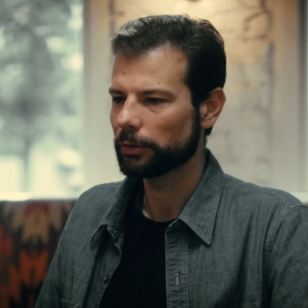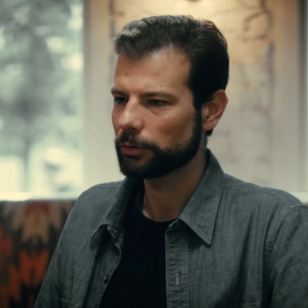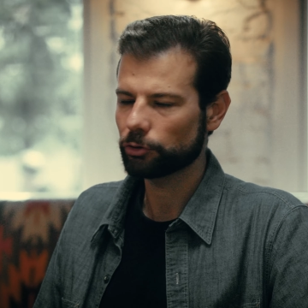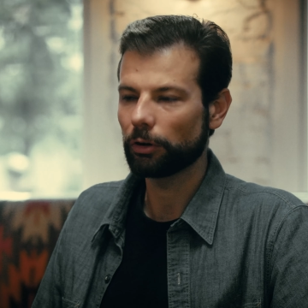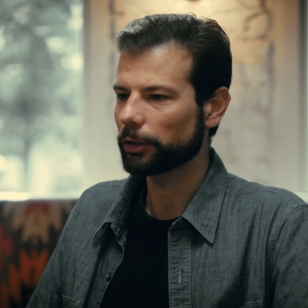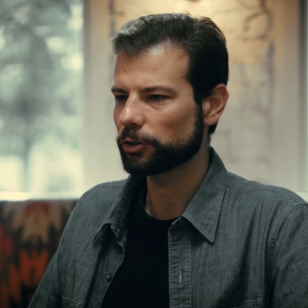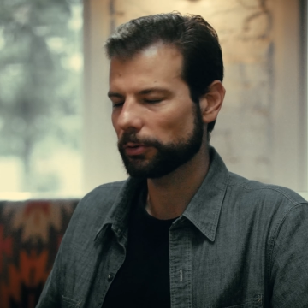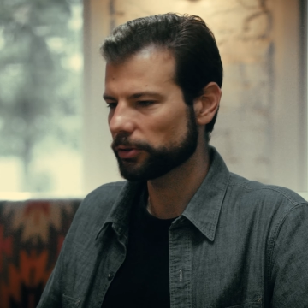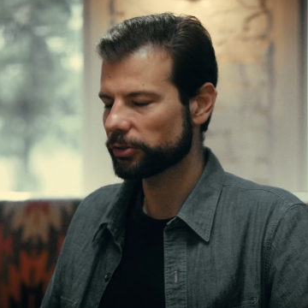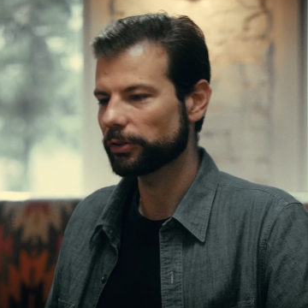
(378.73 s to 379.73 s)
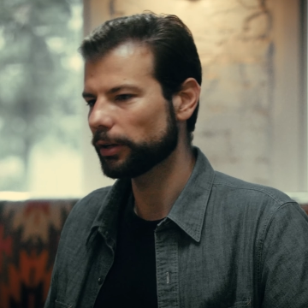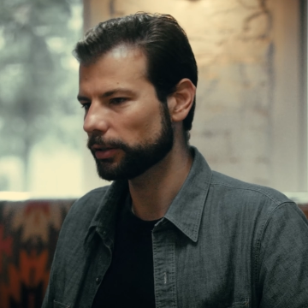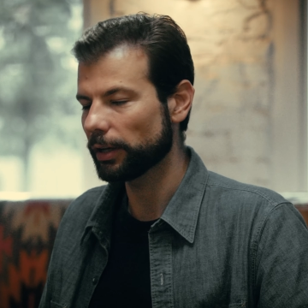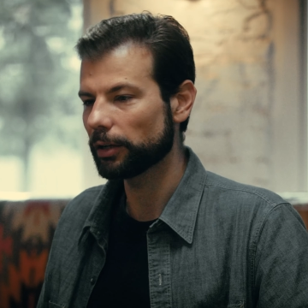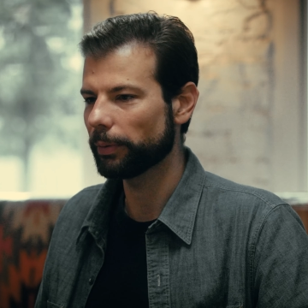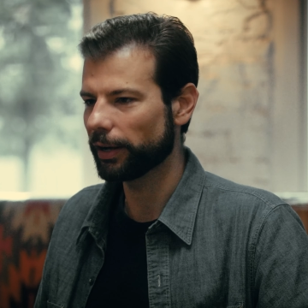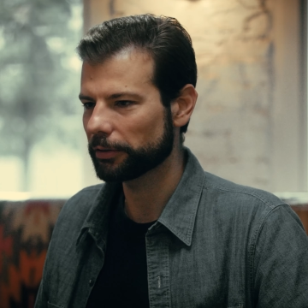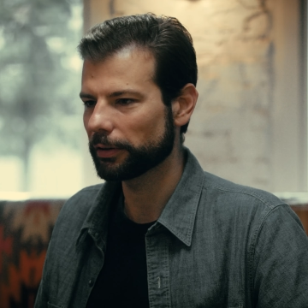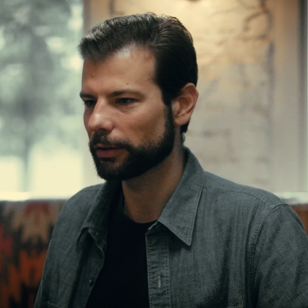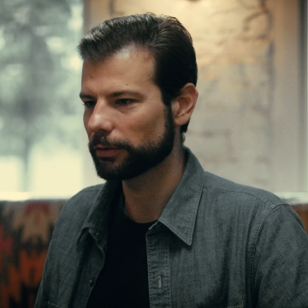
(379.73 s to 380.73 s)
strong experience synthetic data
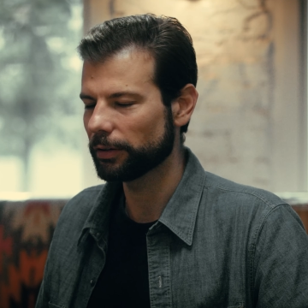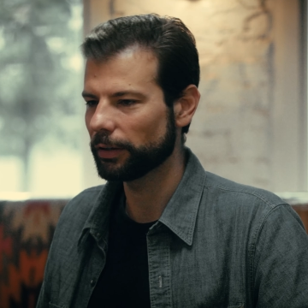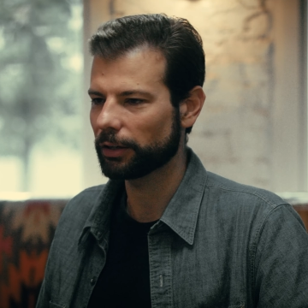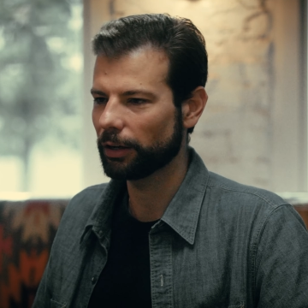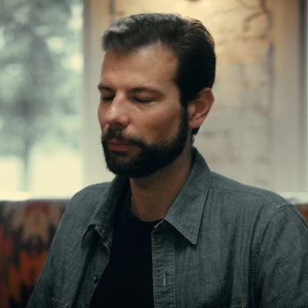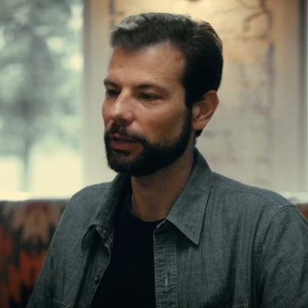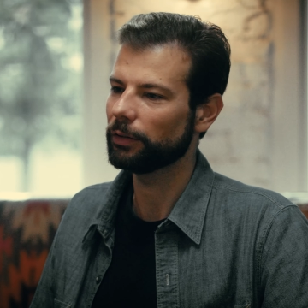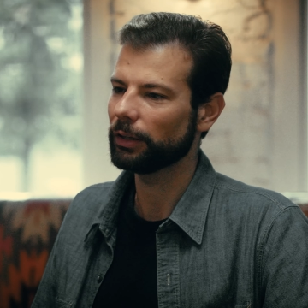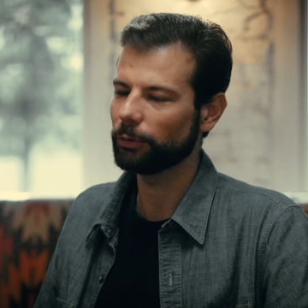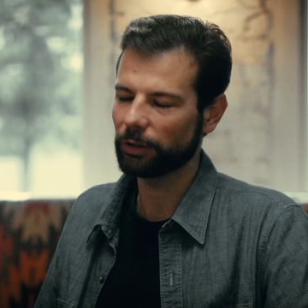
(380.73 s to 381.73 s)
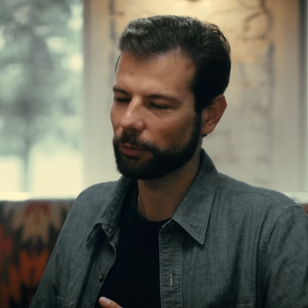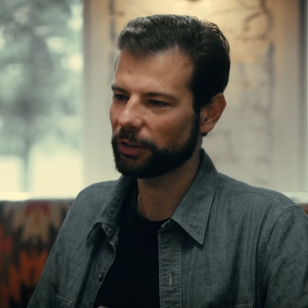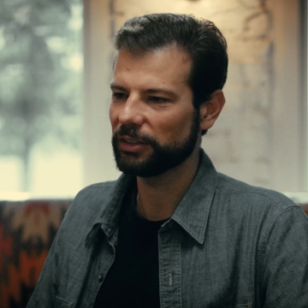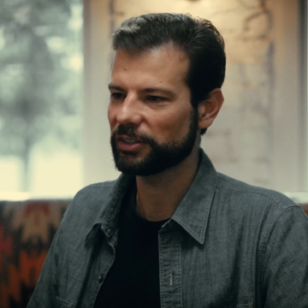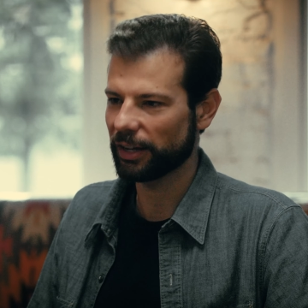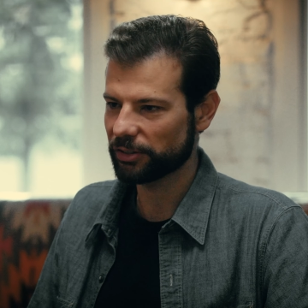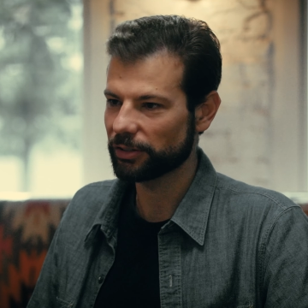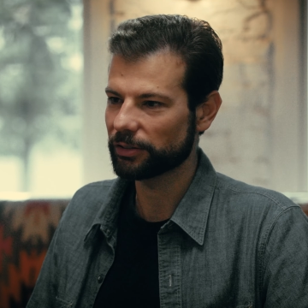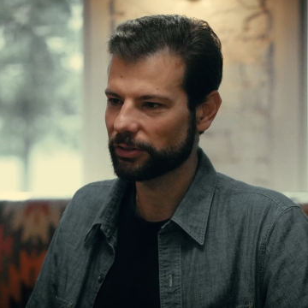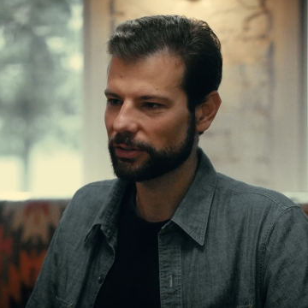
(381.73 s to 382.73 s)
background, and they come in and they look at one of these
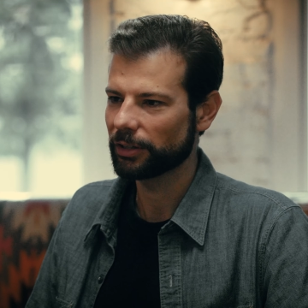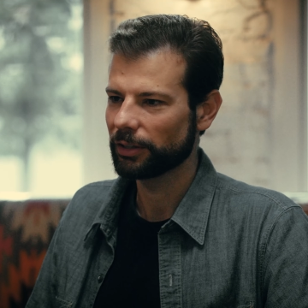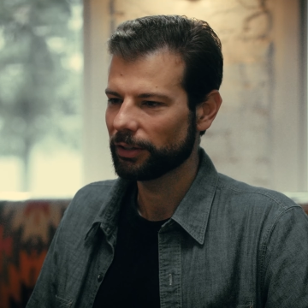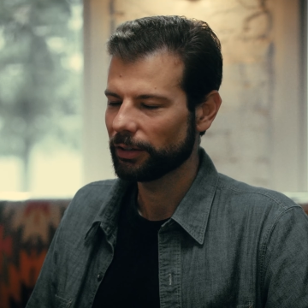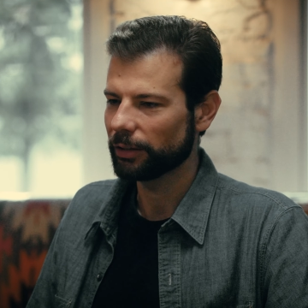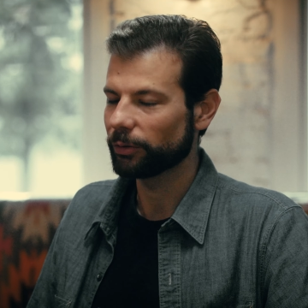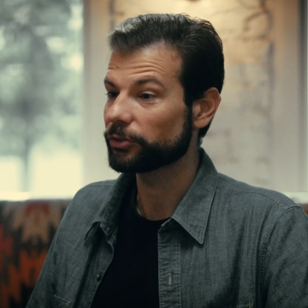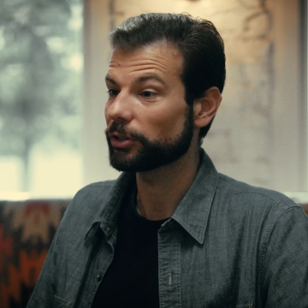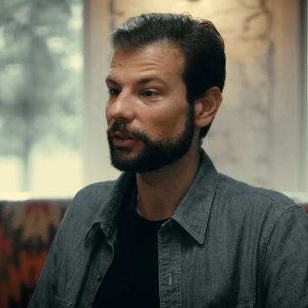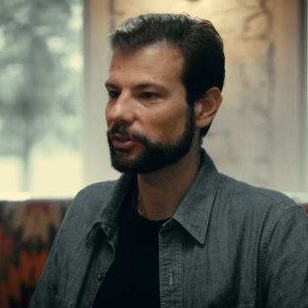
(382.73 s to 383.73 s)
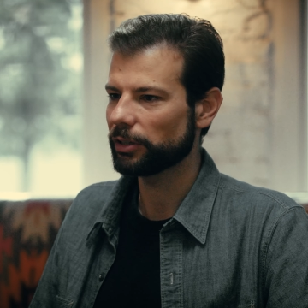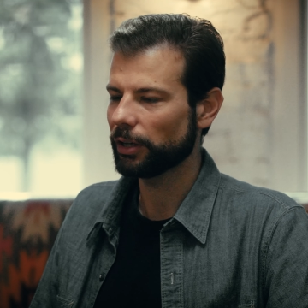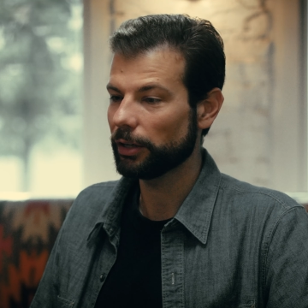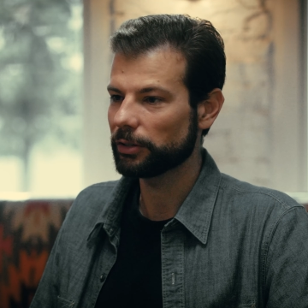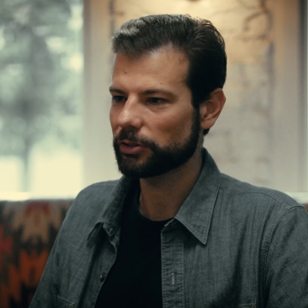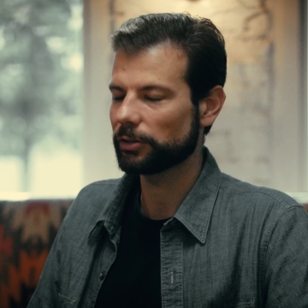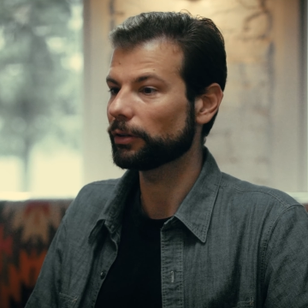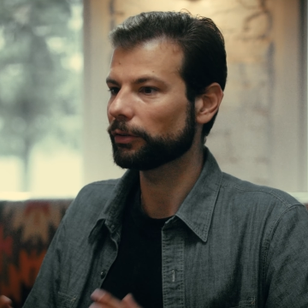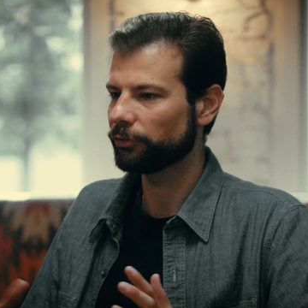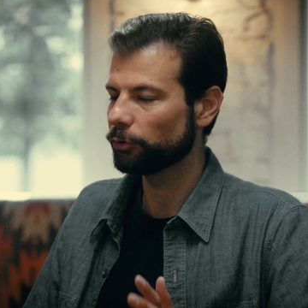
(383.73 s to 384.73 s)
assets, and all of a sudden they see, hey, this is a
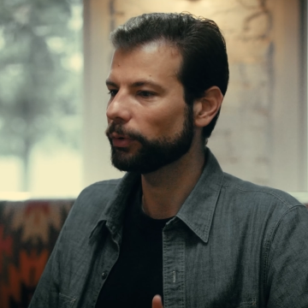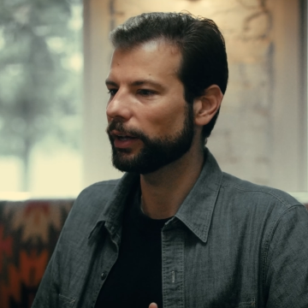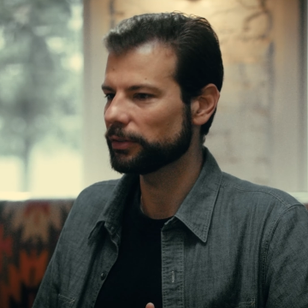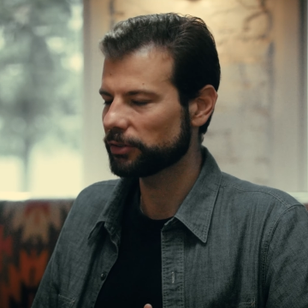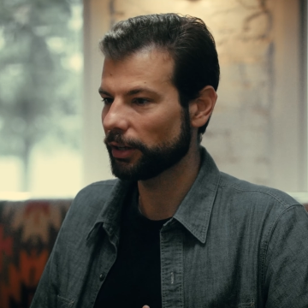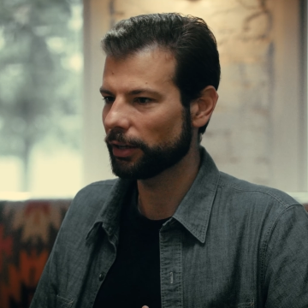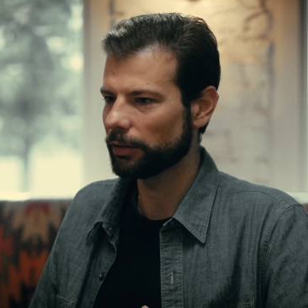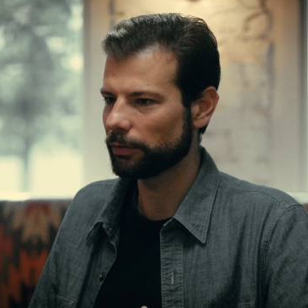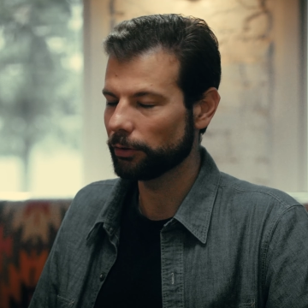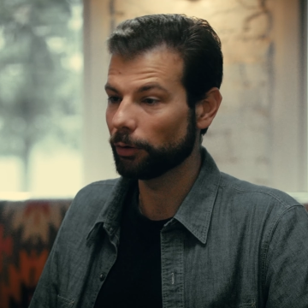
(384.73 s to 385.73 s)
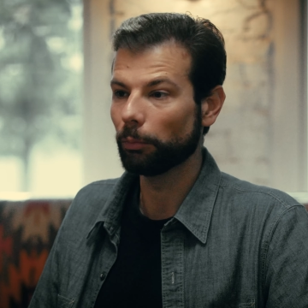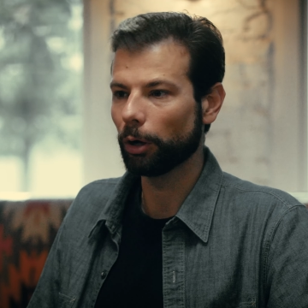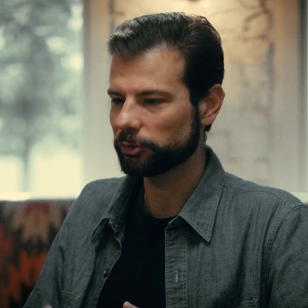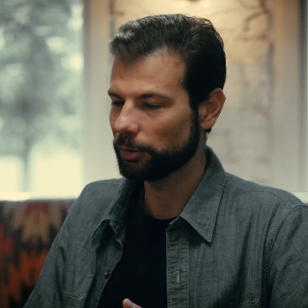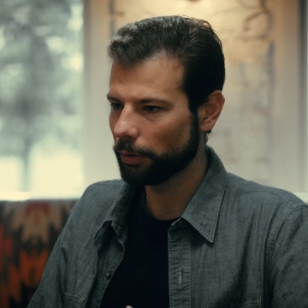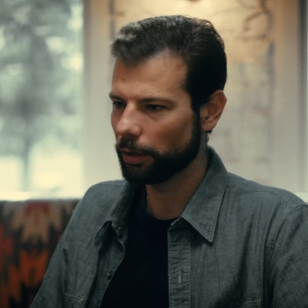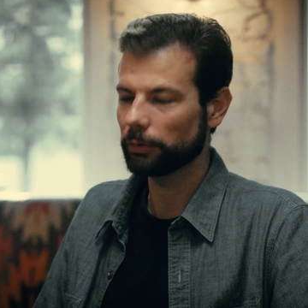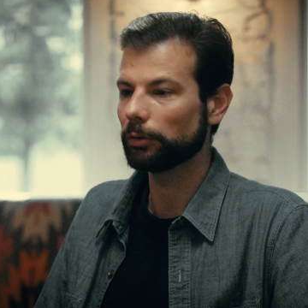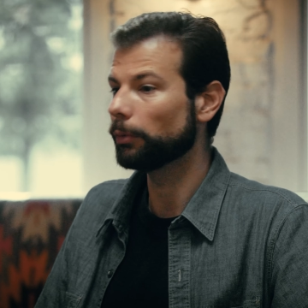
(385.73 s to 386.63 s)
full end-to-end, multi-model,